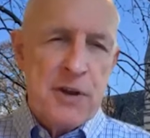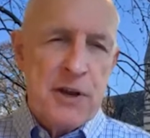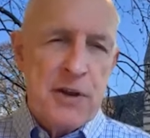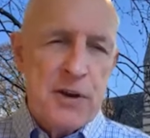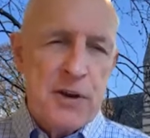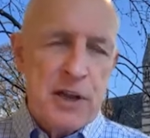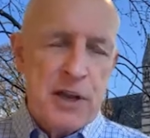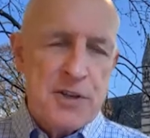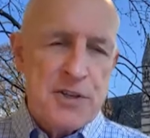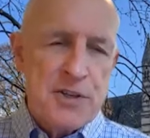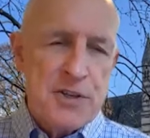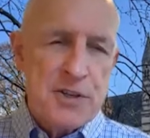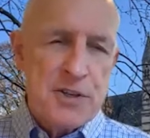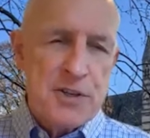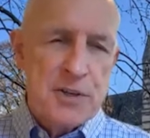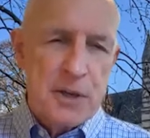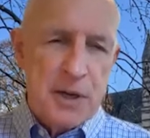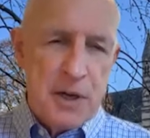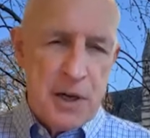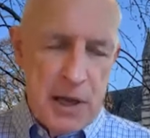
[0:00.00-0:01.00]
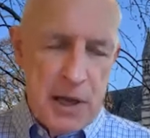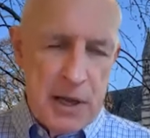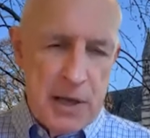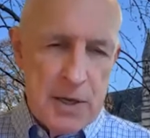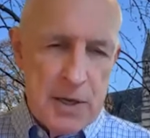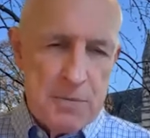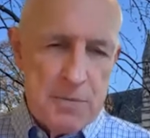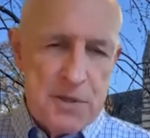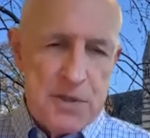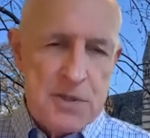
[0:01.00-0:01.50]
variation in
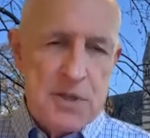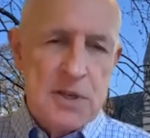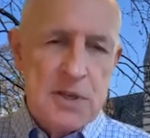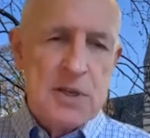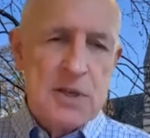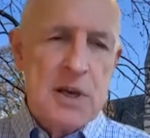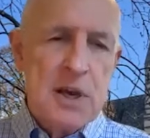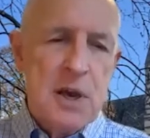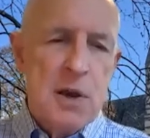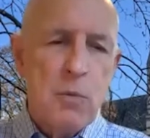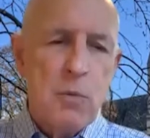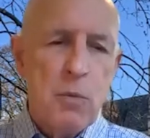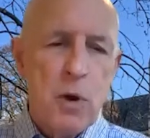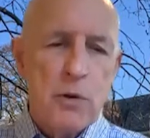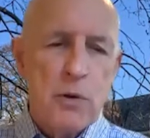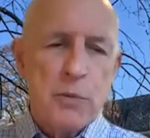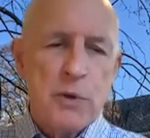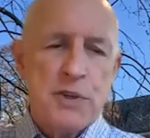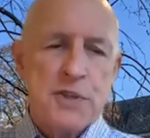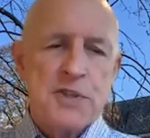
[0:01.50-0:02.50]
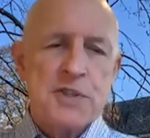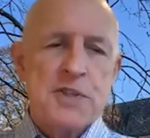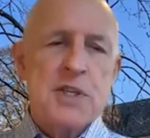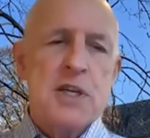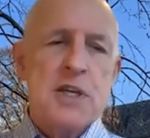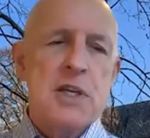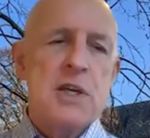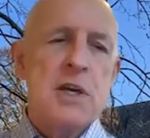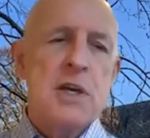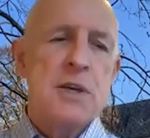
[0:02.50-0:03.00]
claims, what we
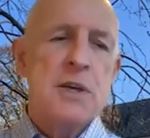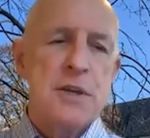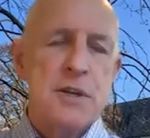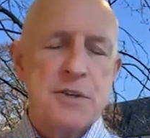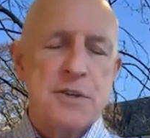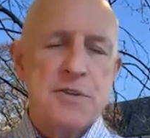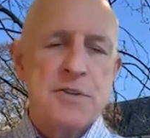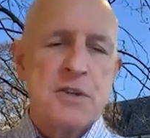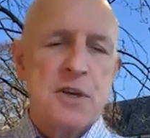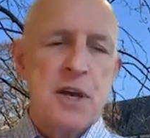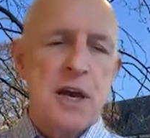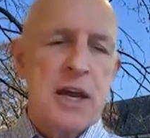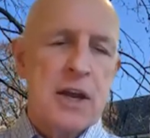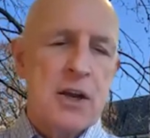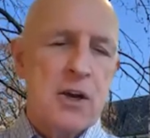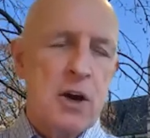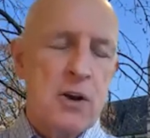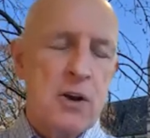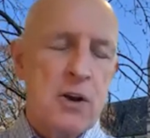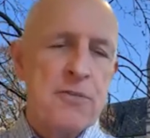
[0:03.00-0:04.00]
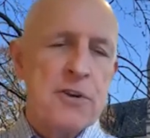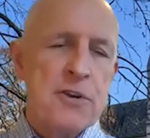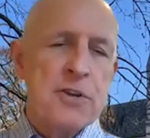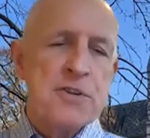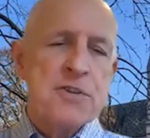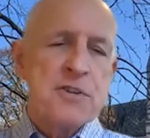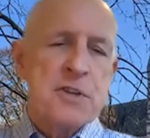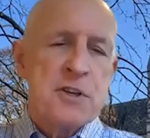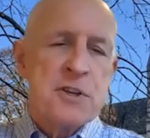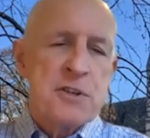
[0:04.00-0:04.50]
see is a
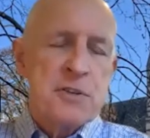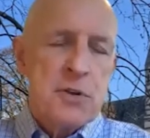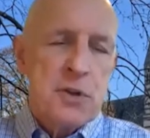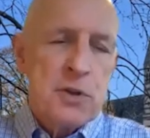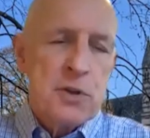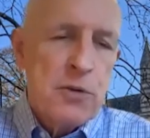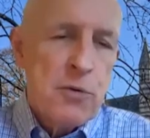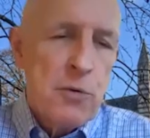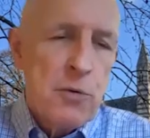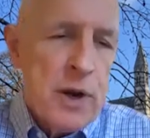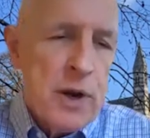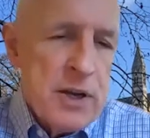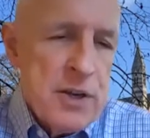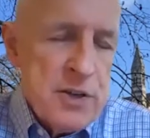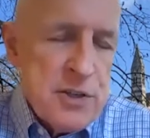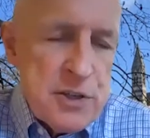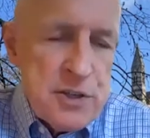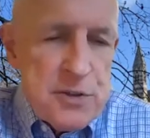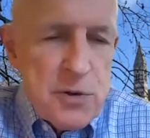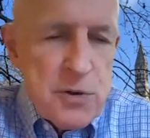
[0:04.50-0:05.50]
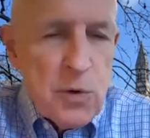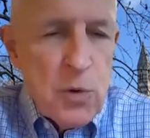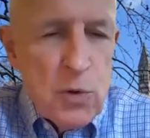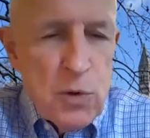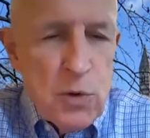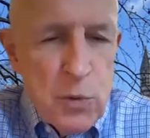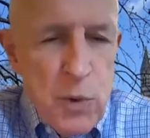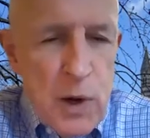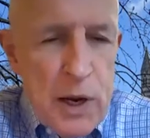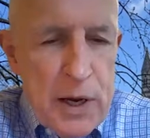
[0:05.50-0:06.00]
confidence interval that ranges
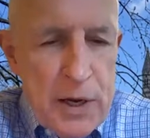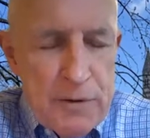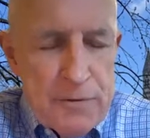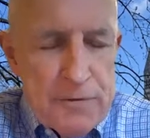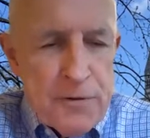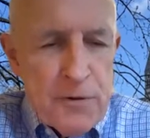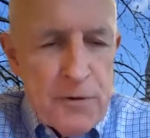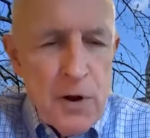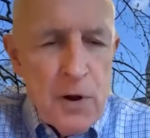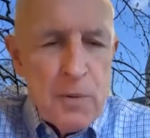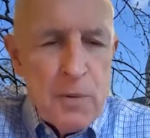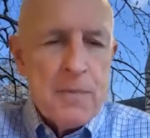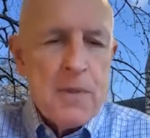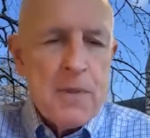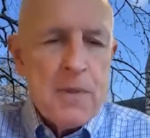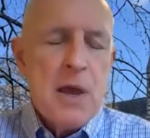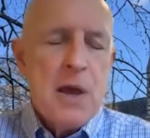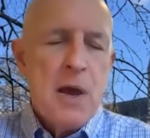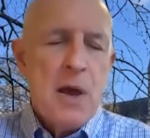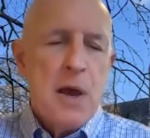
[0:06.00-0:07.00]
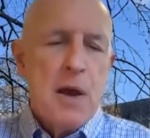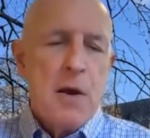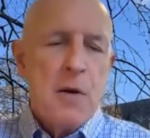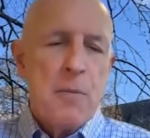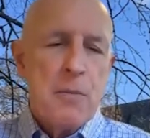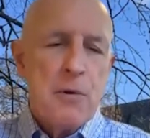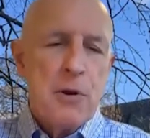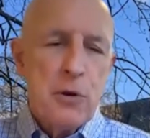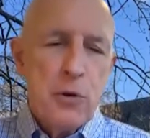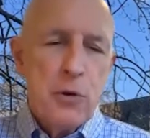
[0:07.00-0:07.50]
all the way from
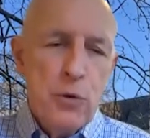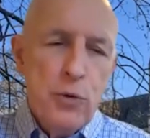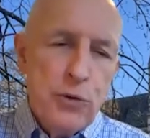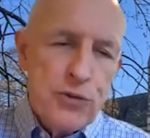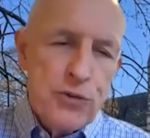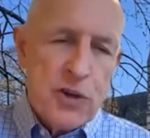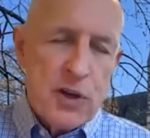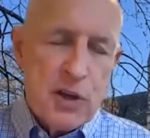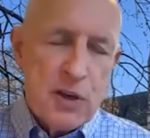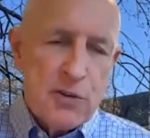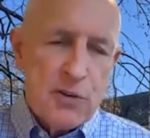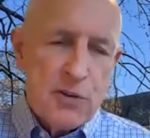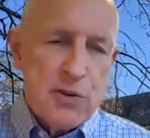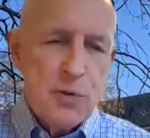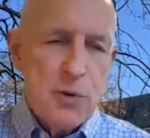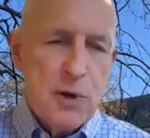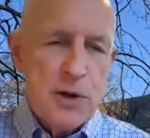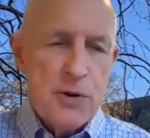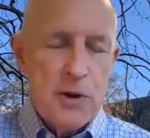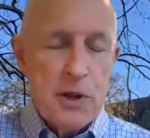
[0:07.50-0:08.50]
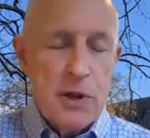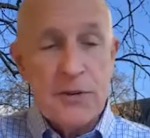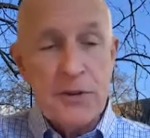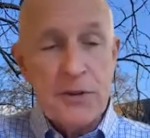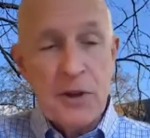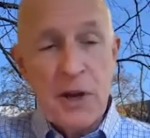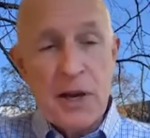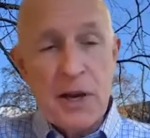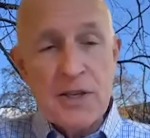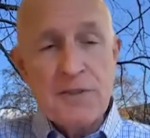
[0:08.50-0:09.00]
losing 200 at
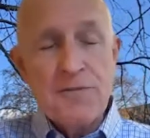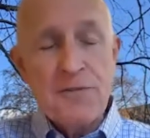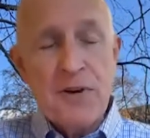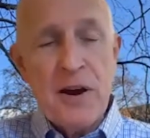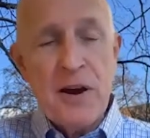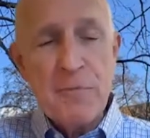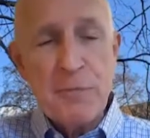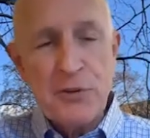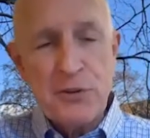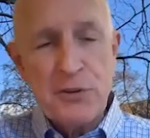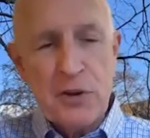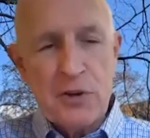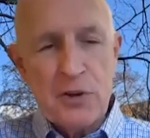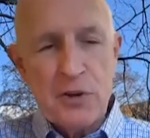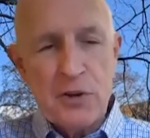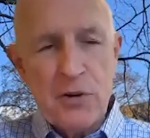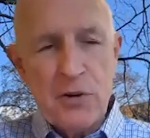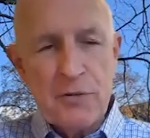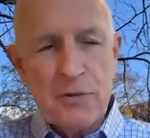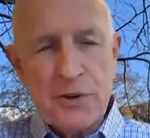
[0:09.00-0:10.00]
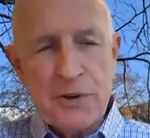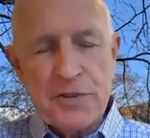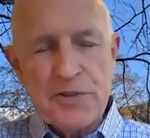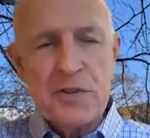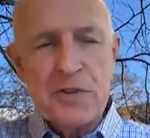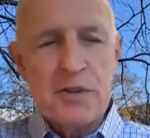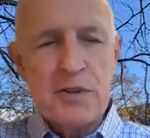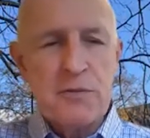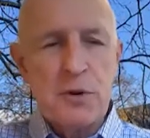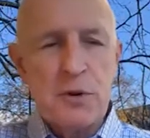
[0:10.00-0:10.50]
the 95% confidence
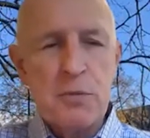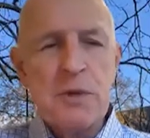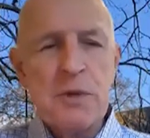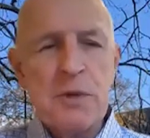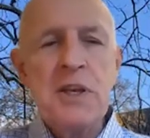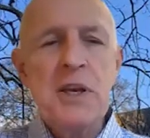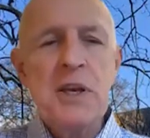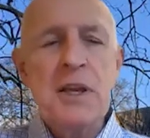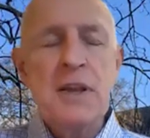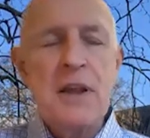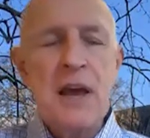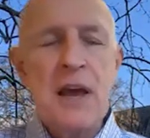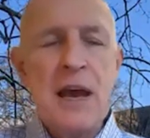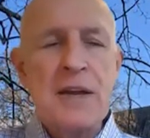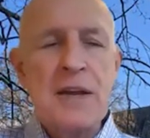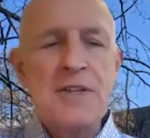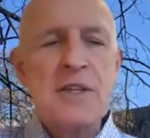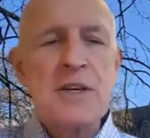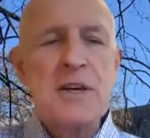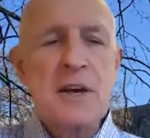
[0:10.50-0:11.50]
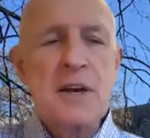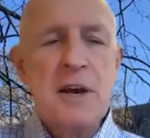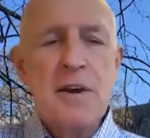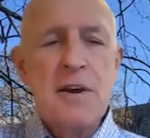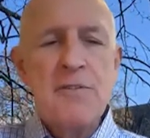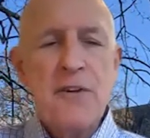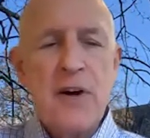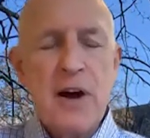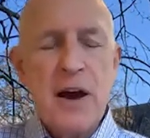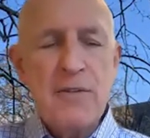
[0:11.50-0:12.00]
interval, meaning that
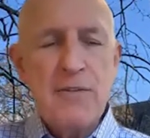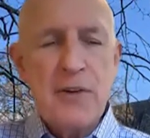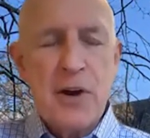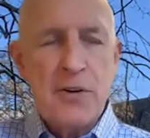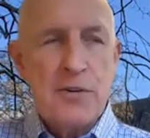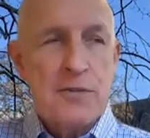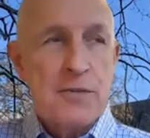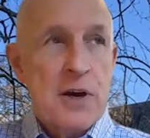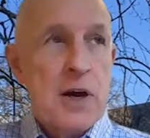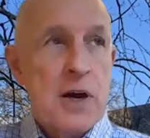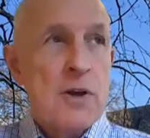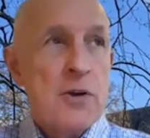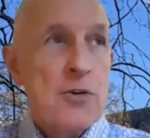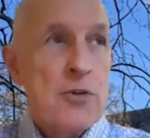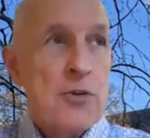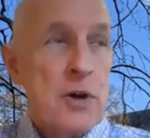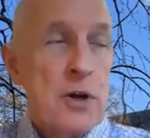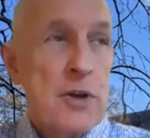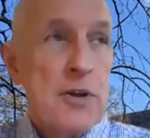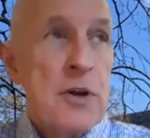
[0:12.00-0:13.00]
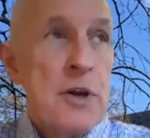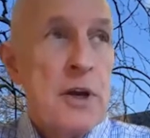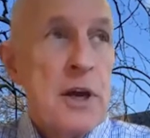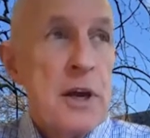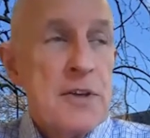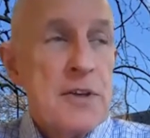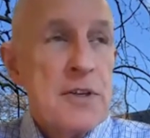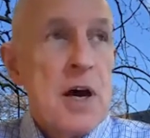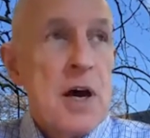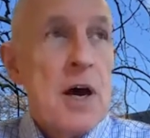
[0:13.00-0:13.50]
5 out of 100
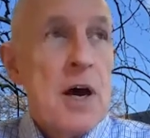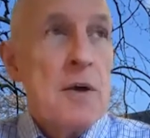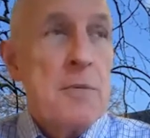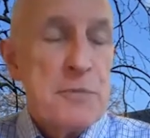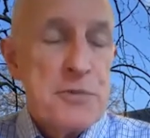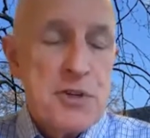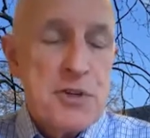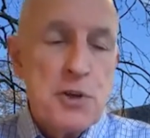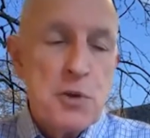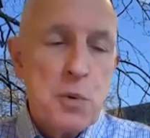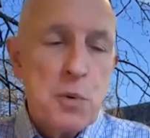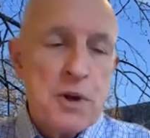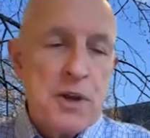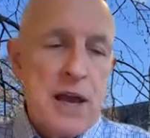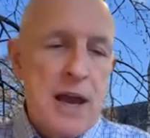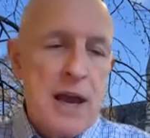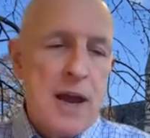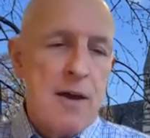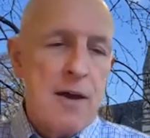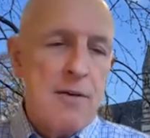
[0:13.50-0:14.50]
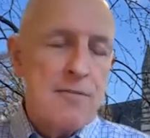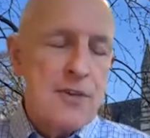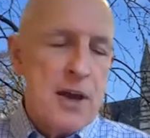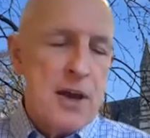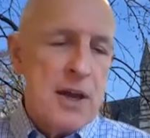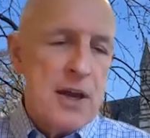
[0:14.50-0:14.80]
times you would have